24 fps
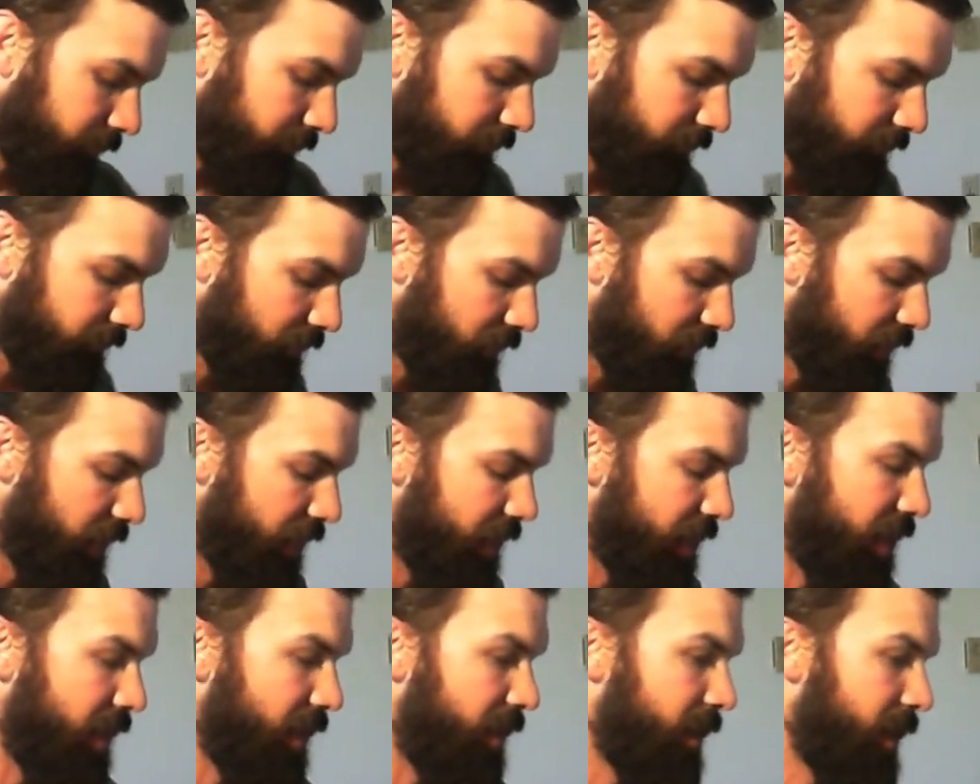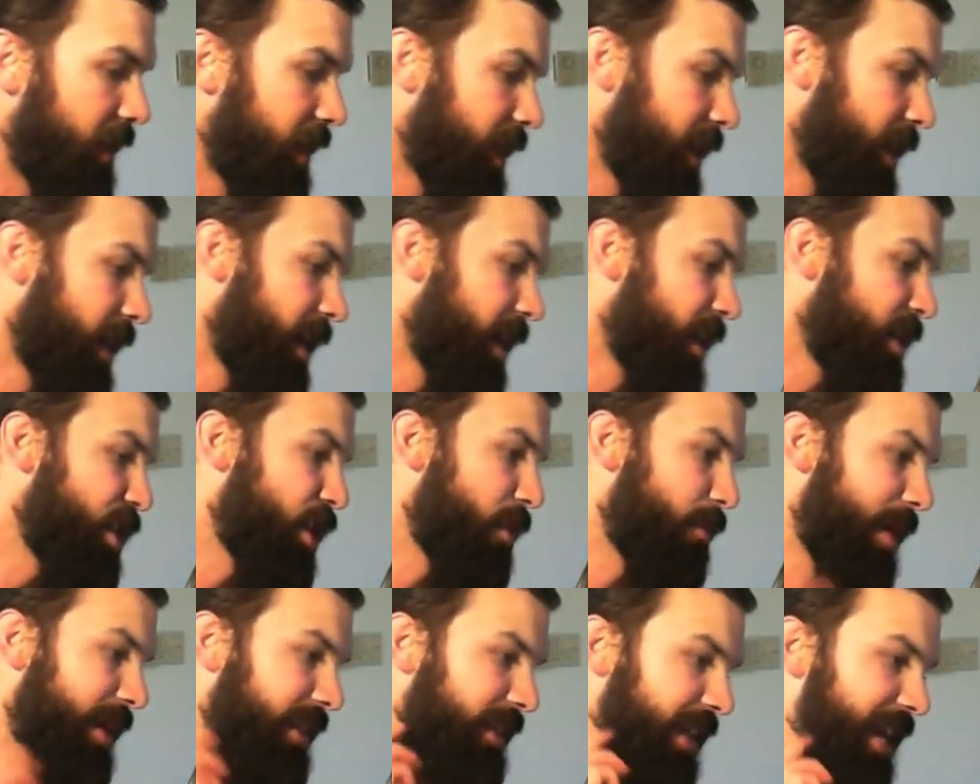So there you go. You
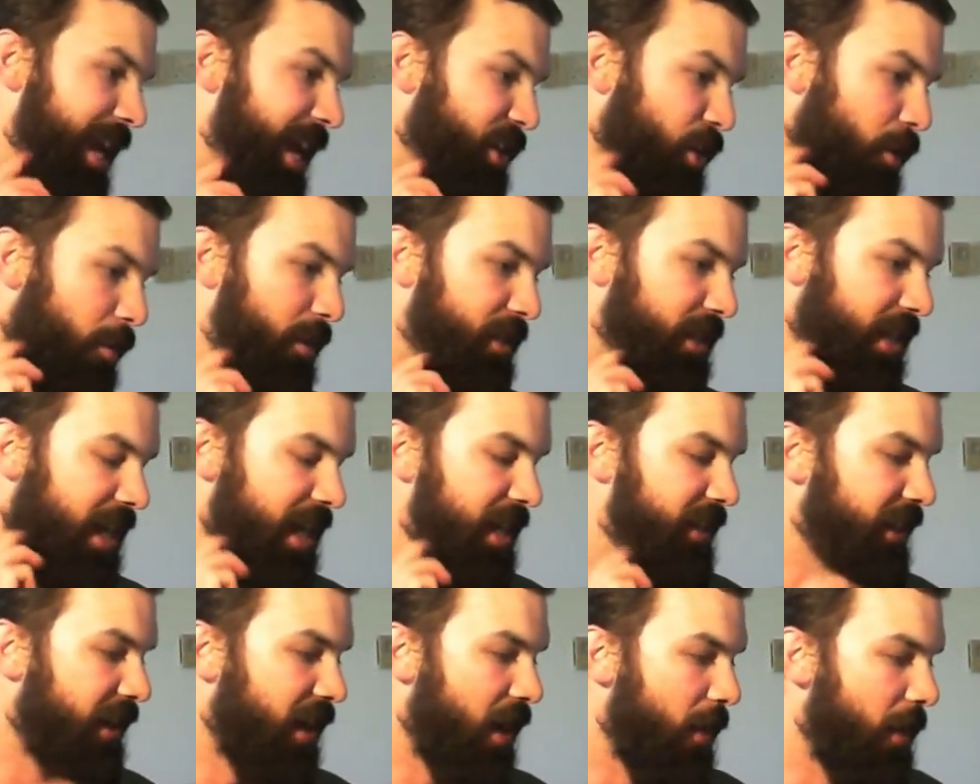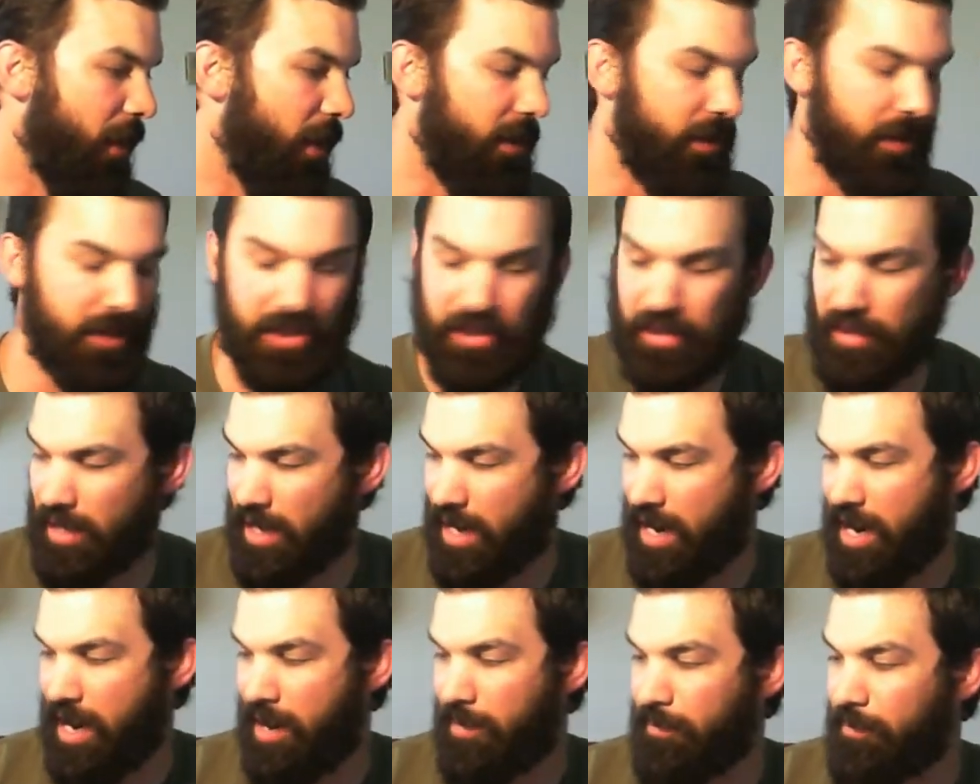can basically catch almost anything on those,
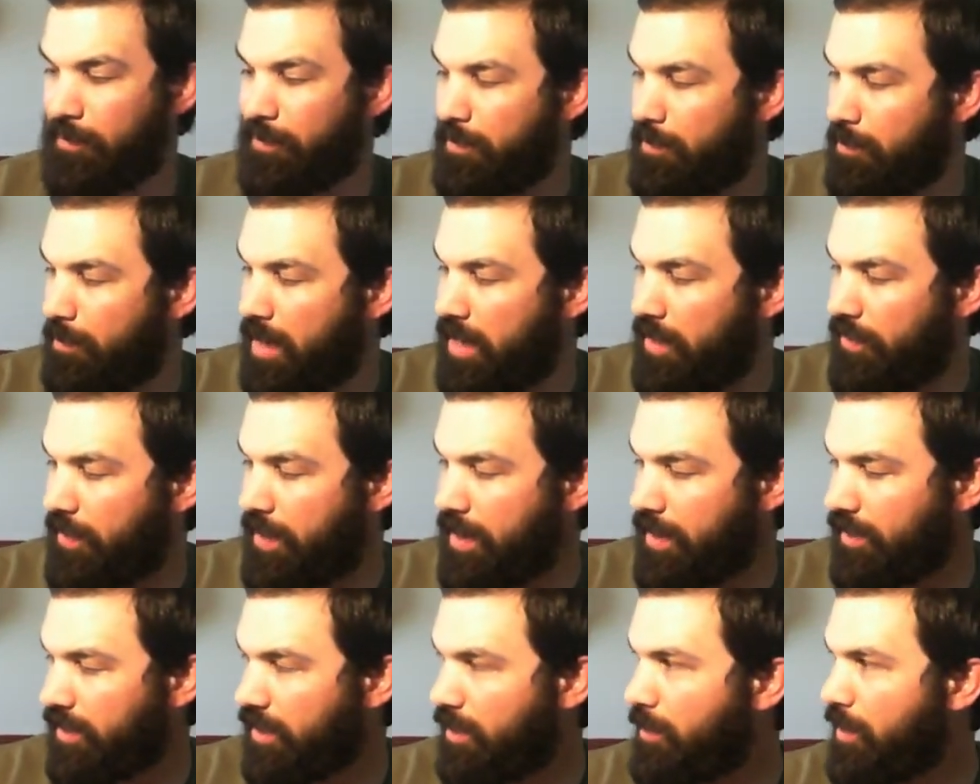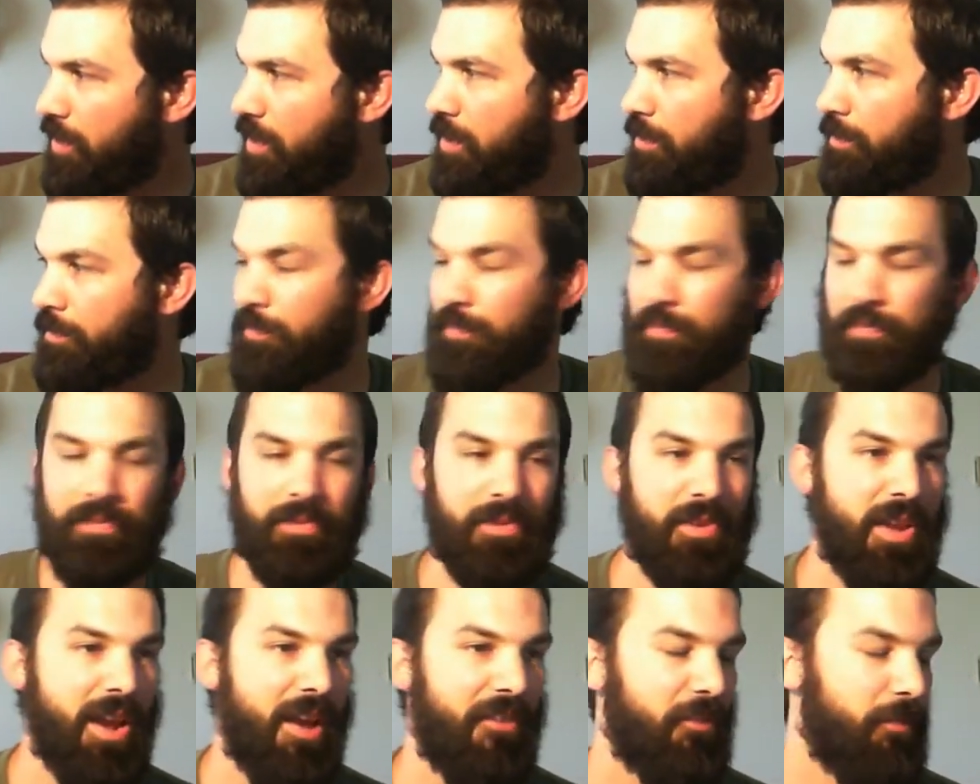but I think some of them,
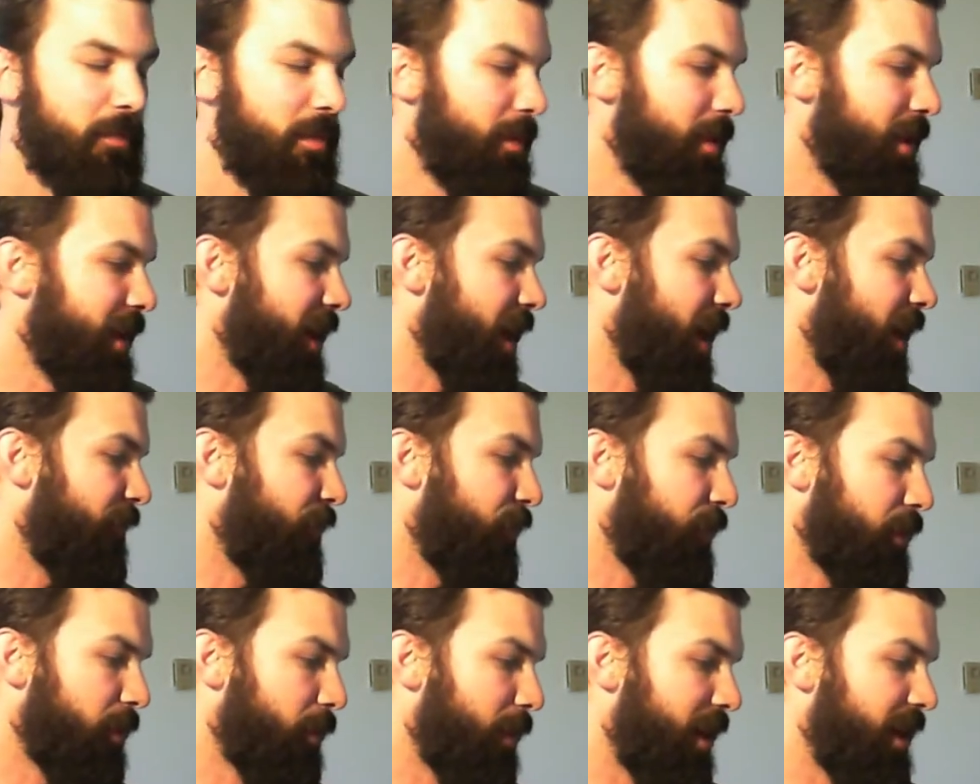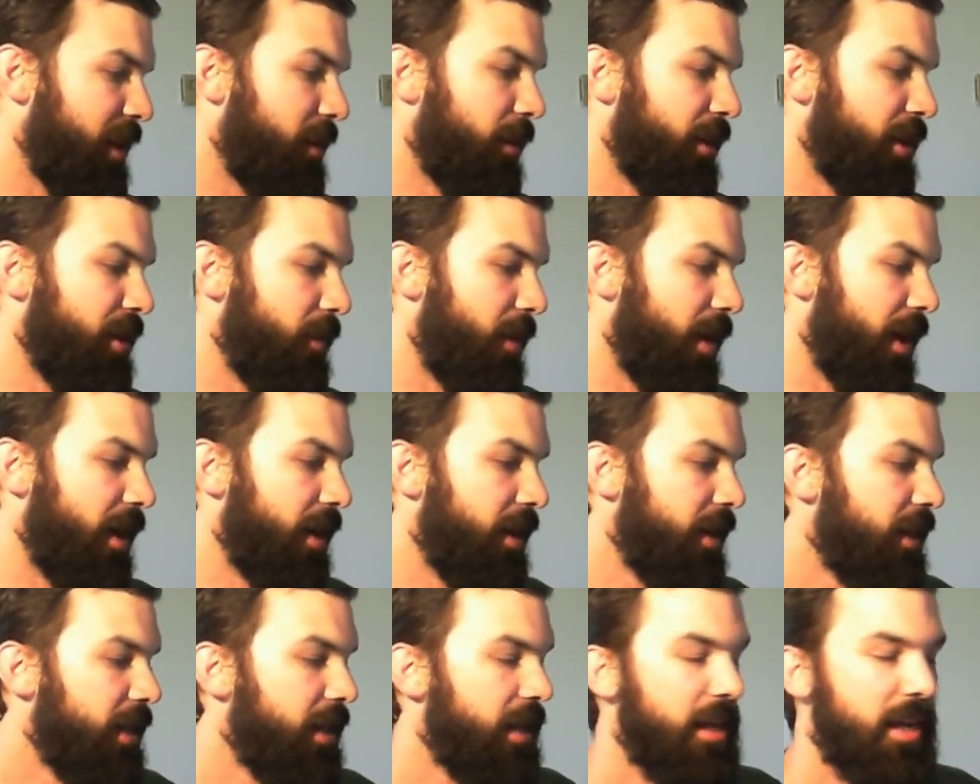you have to be a bit careful depending where you
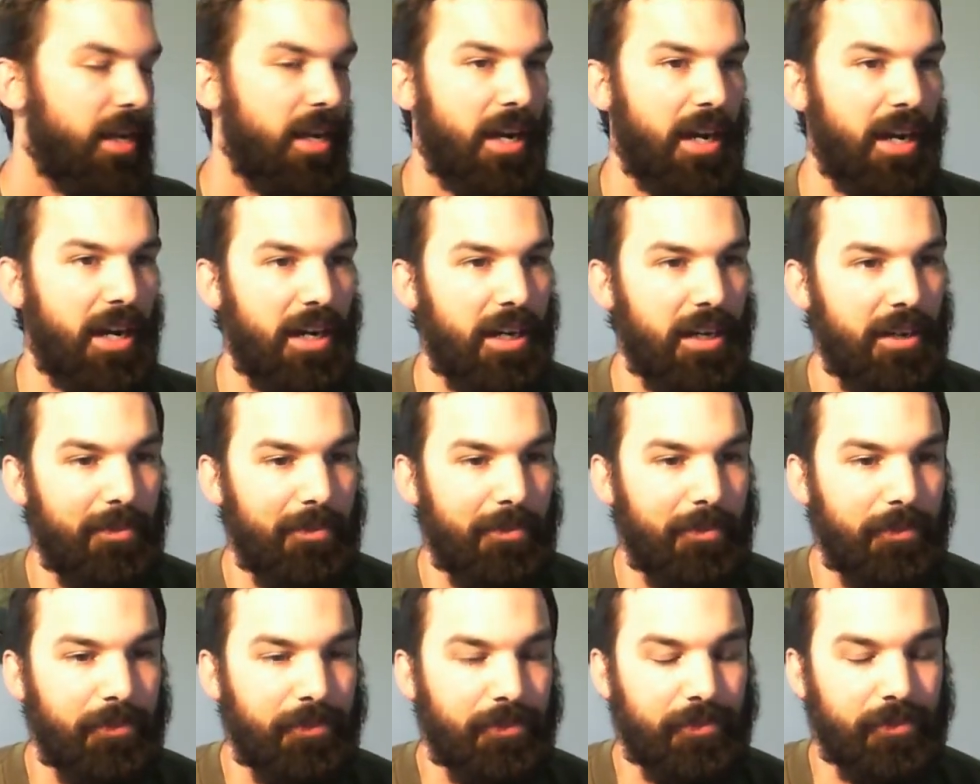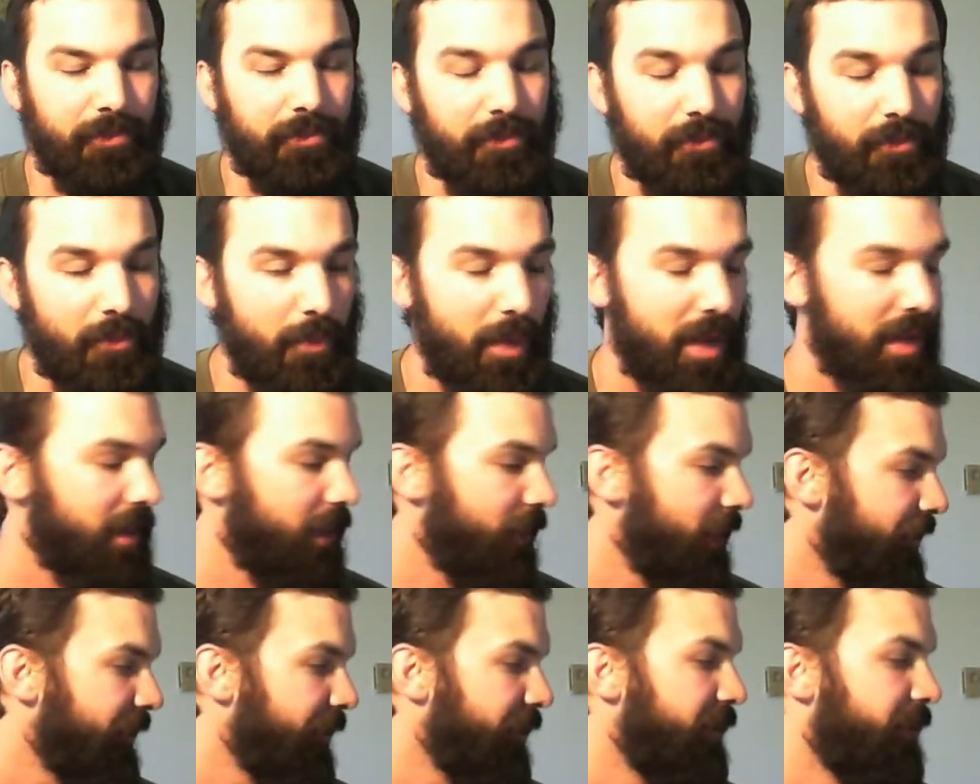are. But I
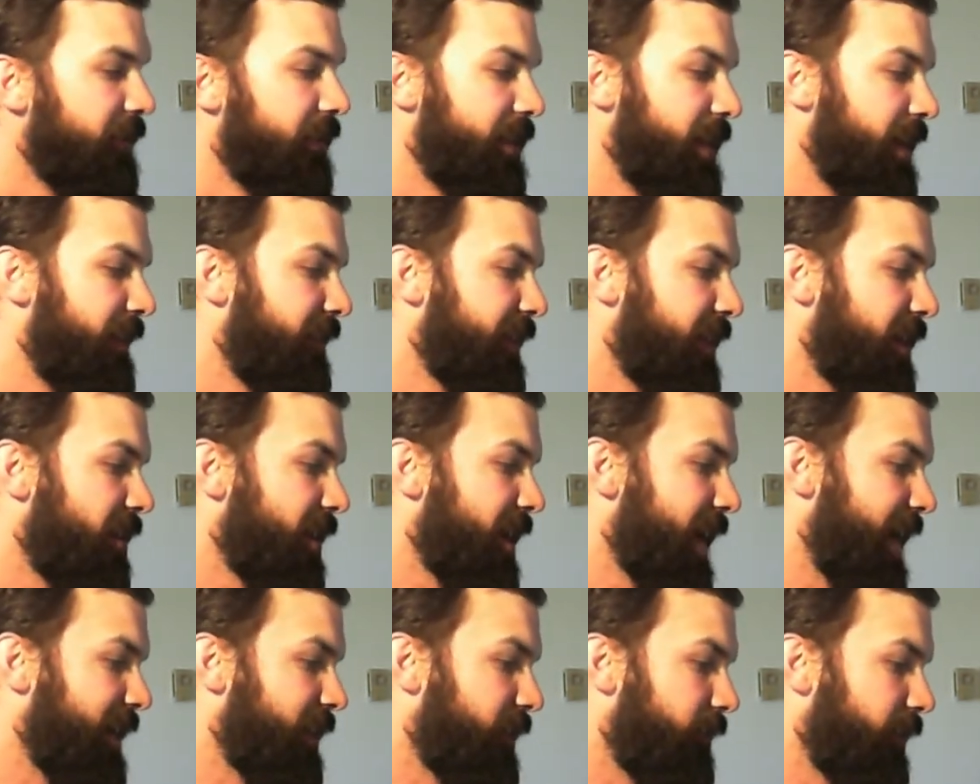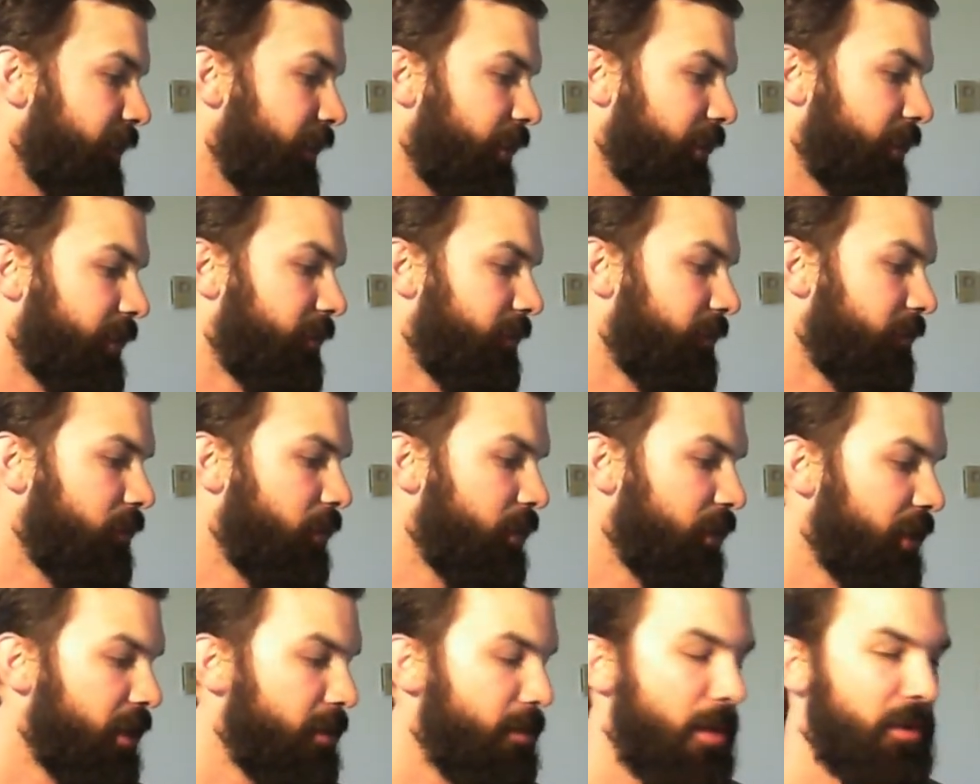think they'll definitely all catch fish.
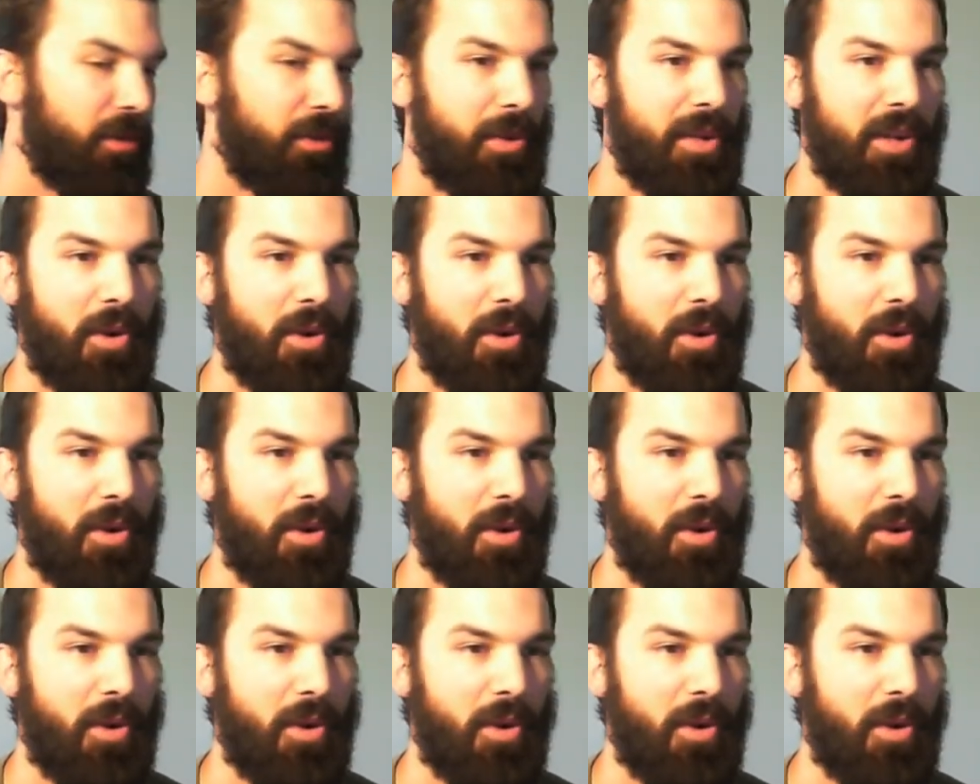We'll see about doing a